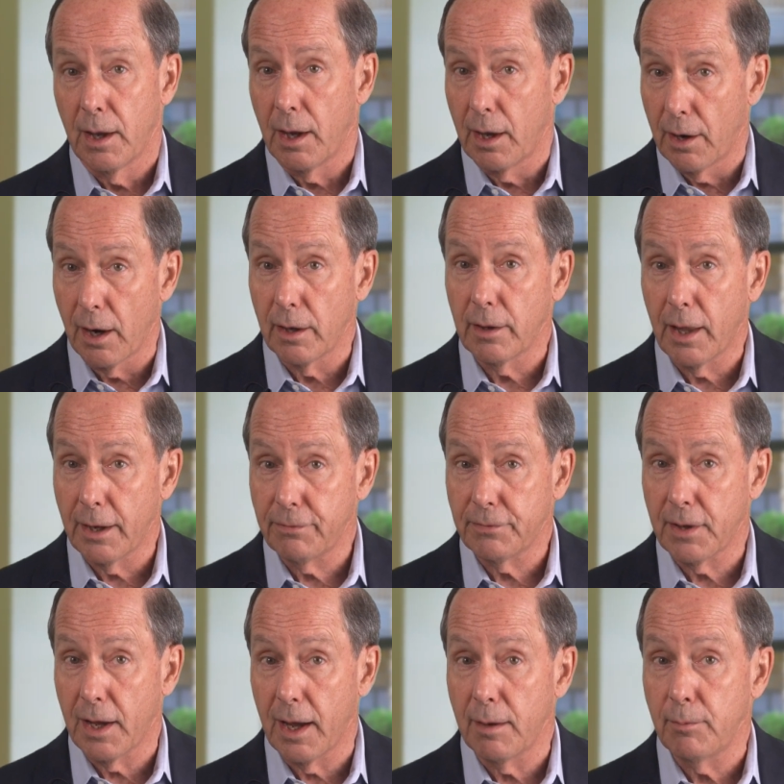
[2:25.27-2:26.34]
In our
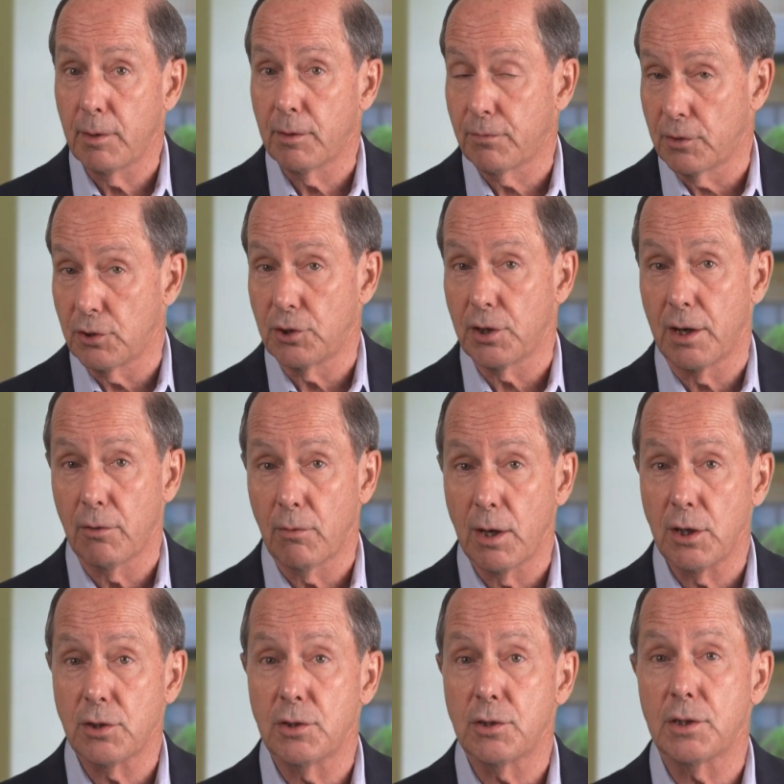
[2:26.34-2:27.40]
lifetime and for
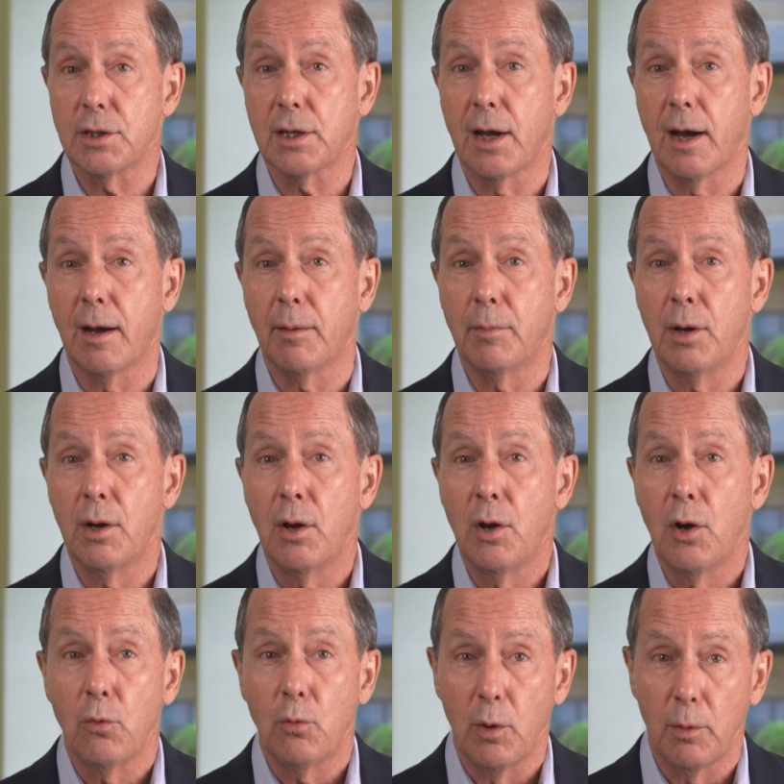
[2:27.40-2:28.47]
generations to come,
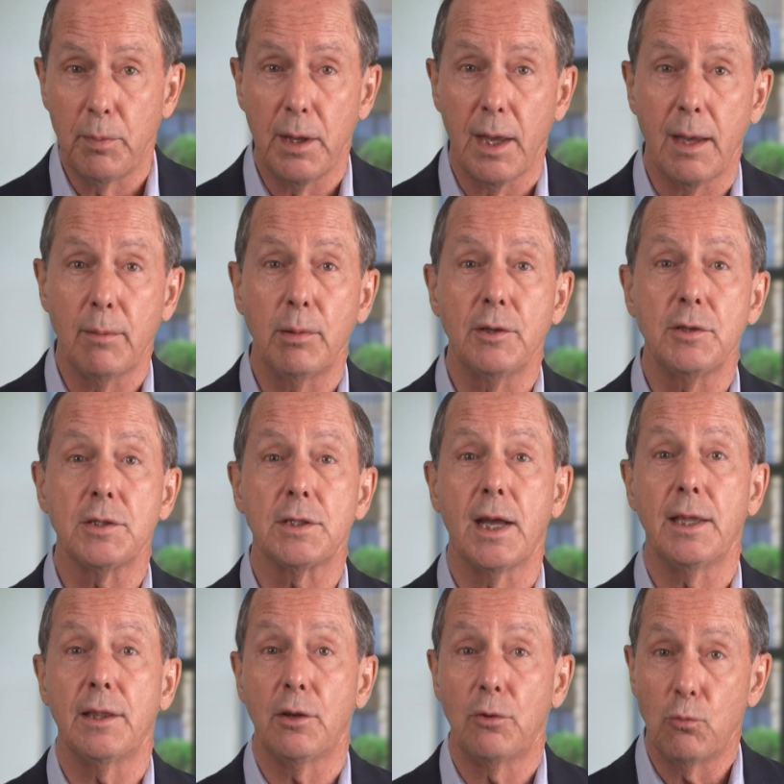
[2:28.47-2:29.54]
we'll be able to
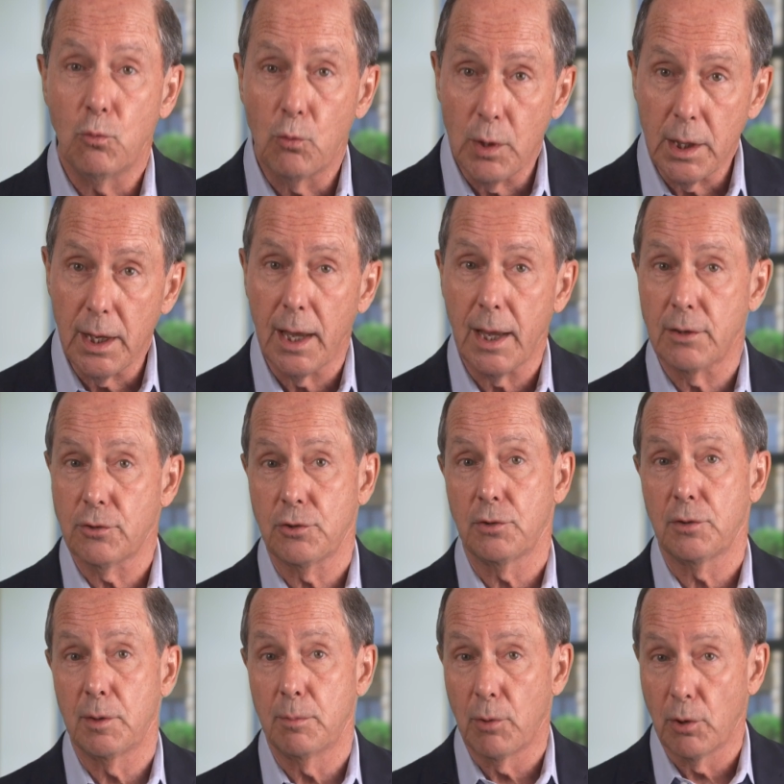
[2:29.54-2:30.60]
say that we
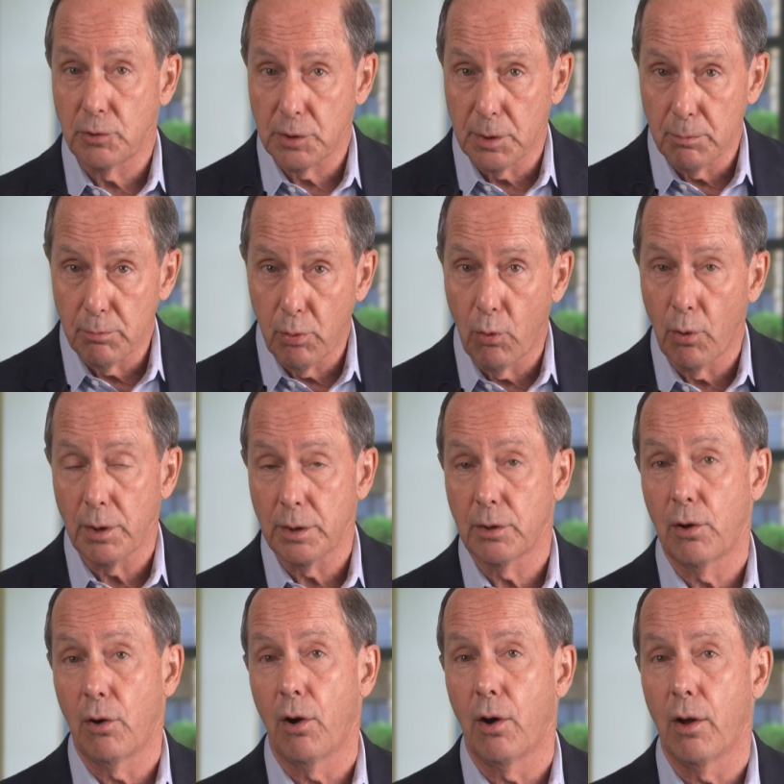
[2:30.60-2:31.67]
answered the most
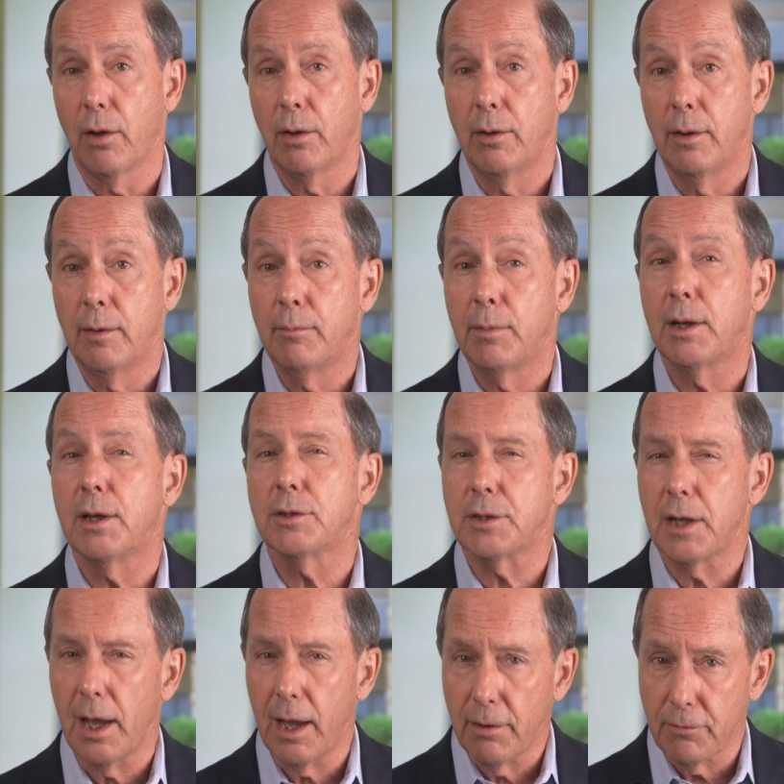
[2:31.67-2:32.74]
important call because
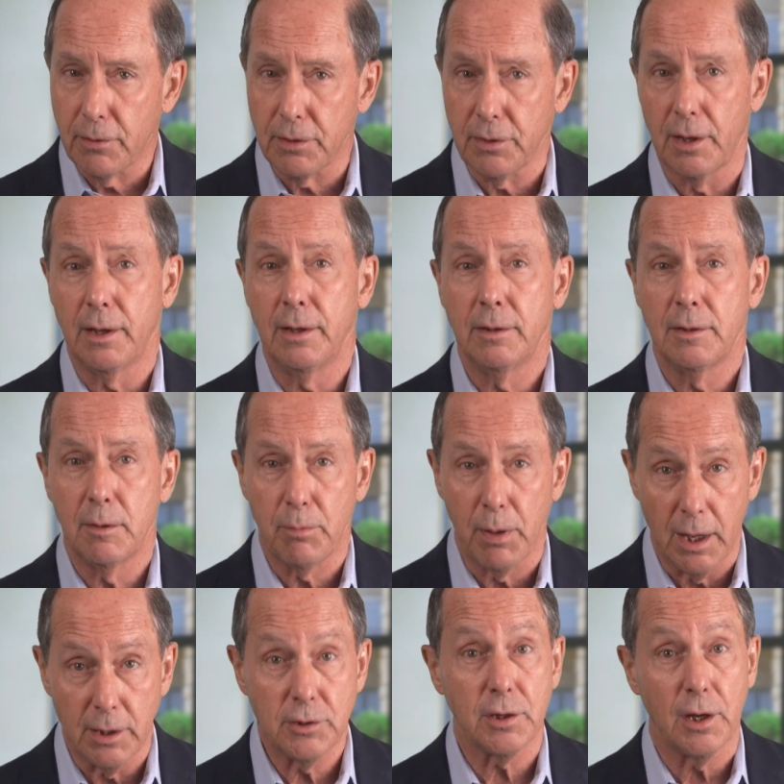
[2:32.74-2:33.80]
everything
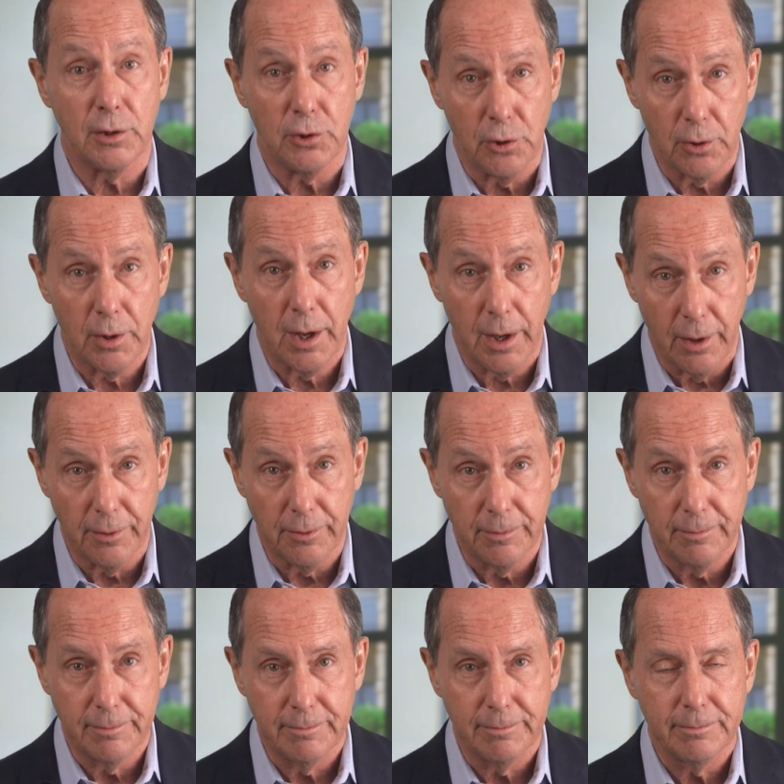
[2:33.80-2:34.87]
depends on your health.
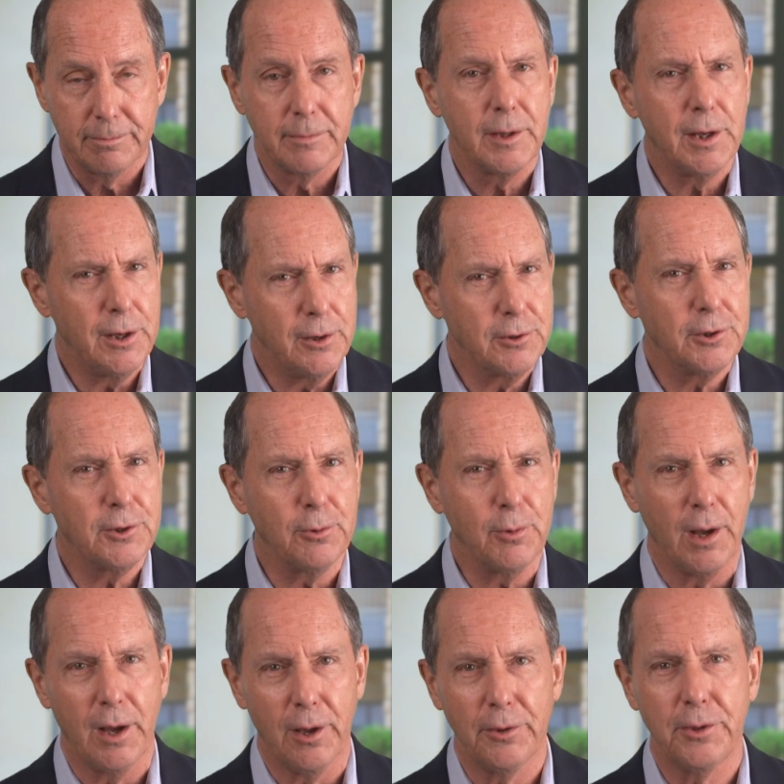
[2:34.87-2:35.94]
Here's to
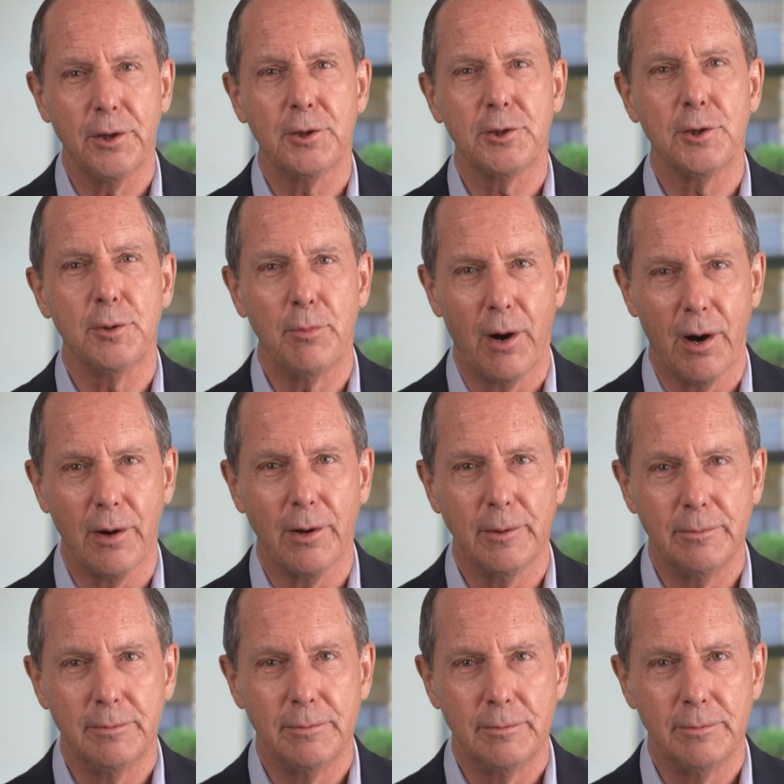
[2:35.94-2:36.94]
a healthier tomorrow.